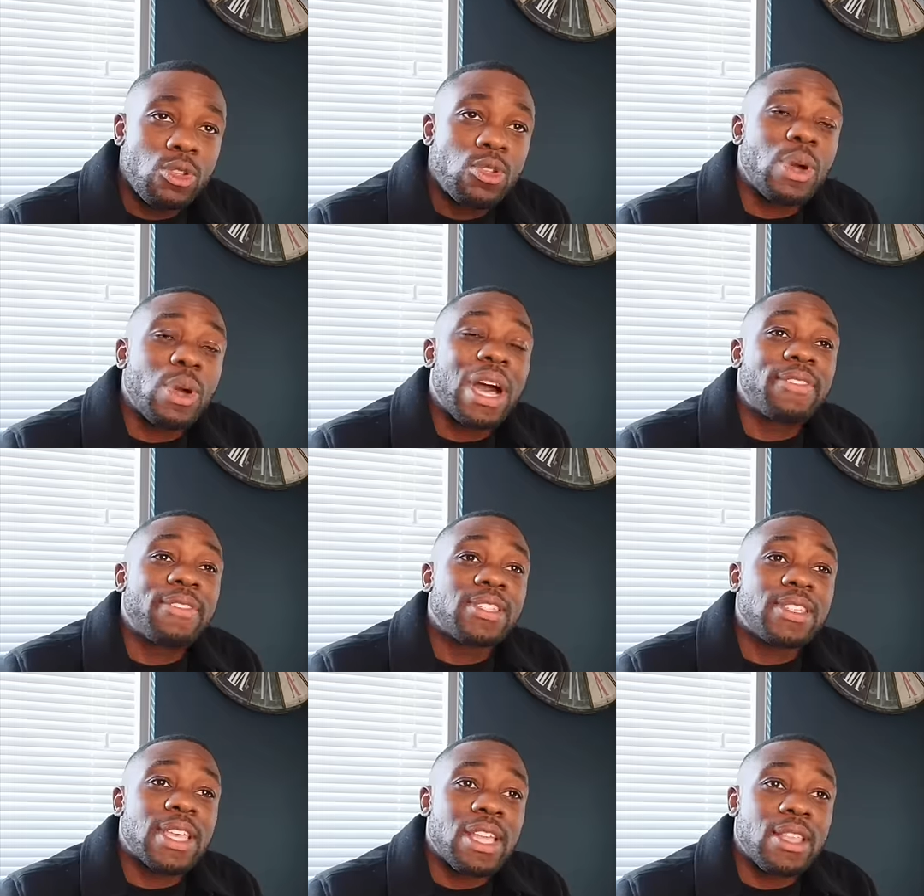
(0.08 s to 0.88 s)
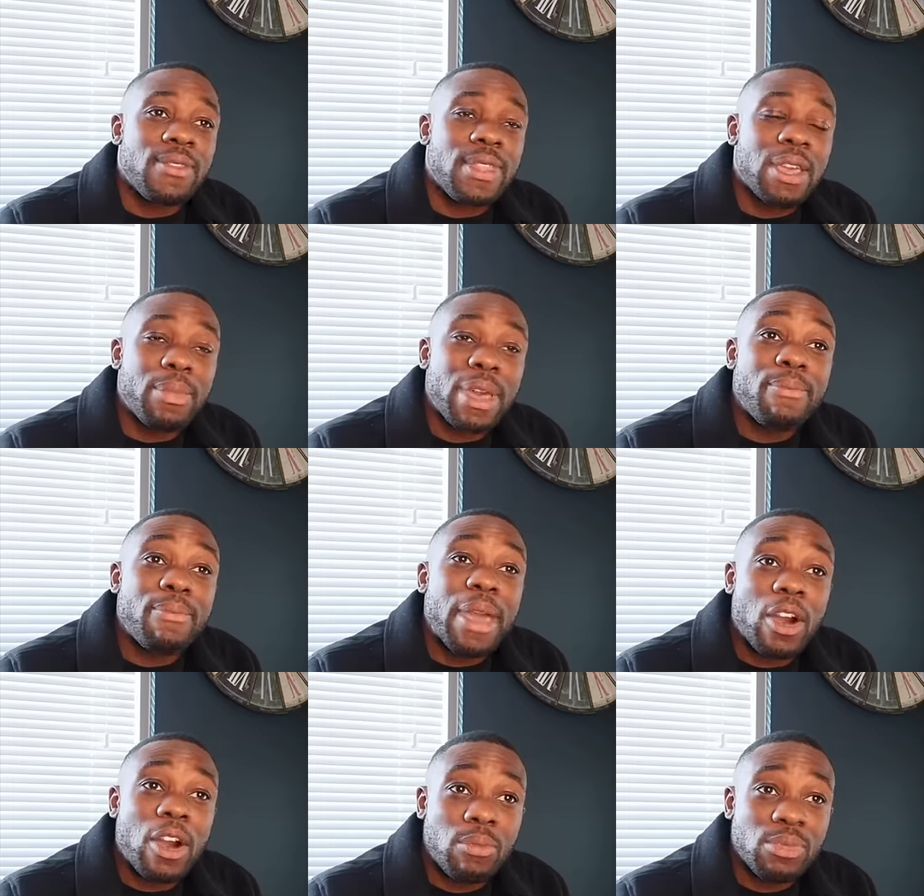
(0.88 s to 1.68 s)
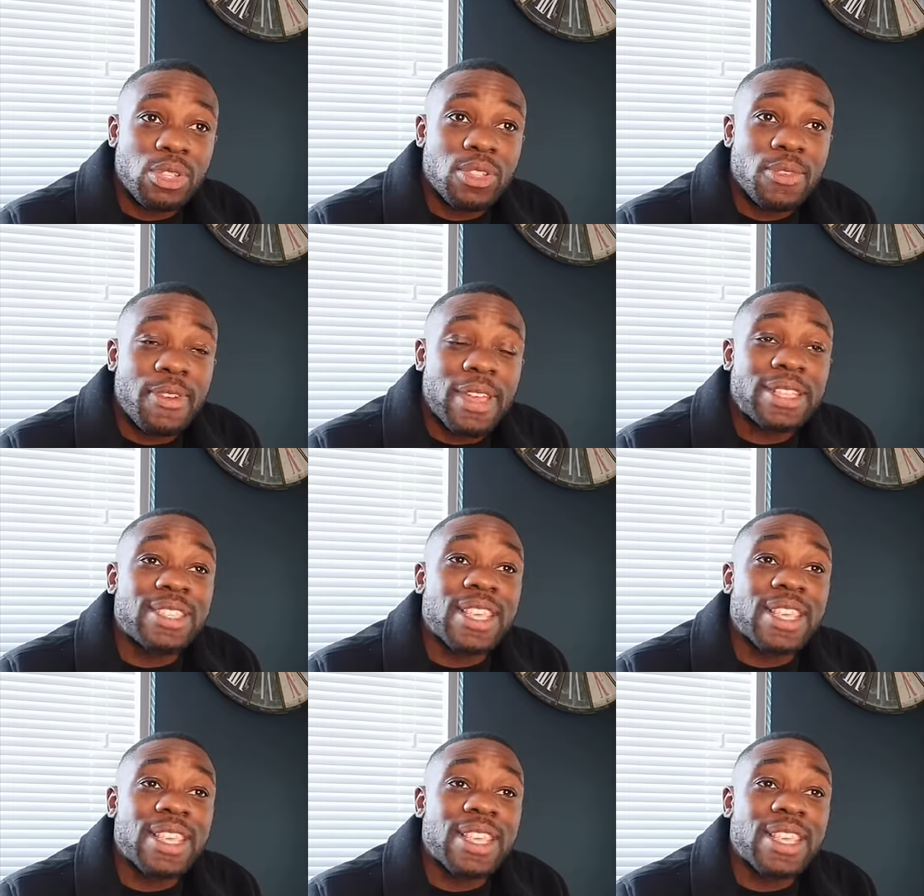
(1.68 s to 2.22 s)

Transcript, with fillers: do not have to say anything, but it may harm your defence.